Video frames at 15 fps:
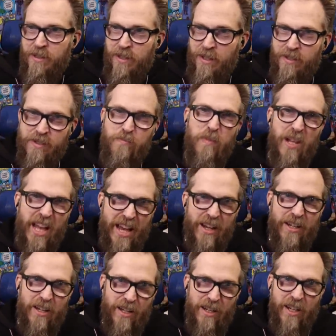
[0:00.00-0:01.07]
It's
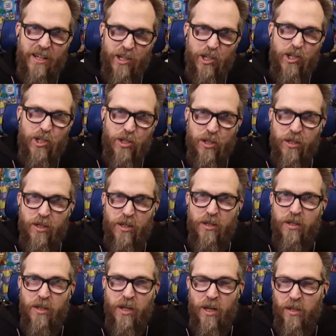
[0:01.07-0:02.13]
blackish,
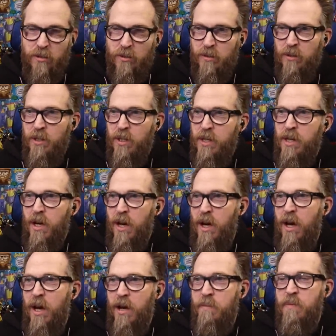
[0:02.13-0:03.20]
you know.
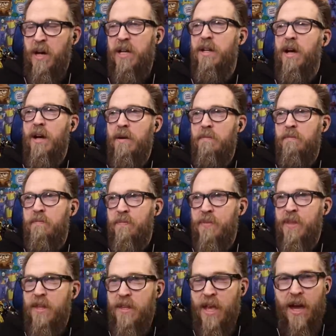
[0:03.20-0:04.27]
Uh, but um,
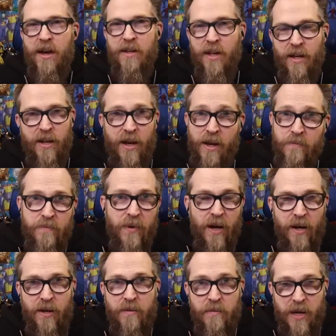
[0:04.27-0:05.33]
yeah, I, I'm.
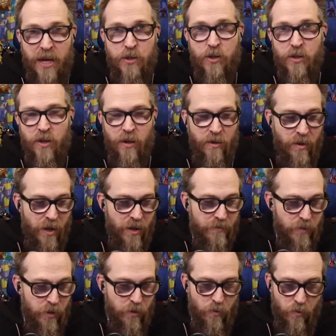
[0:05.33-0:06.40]
I imagine a lot
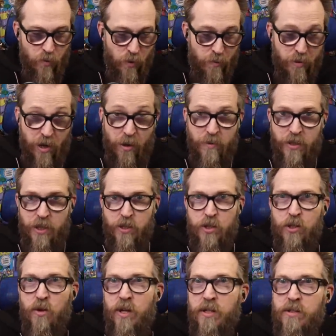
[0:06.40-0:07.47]
of you will probably
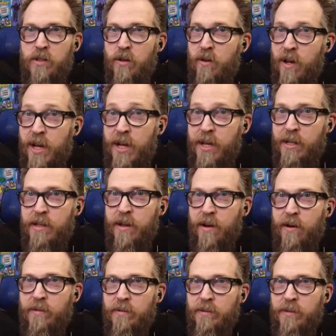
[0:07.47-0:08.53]
enjoy it. So hang in there.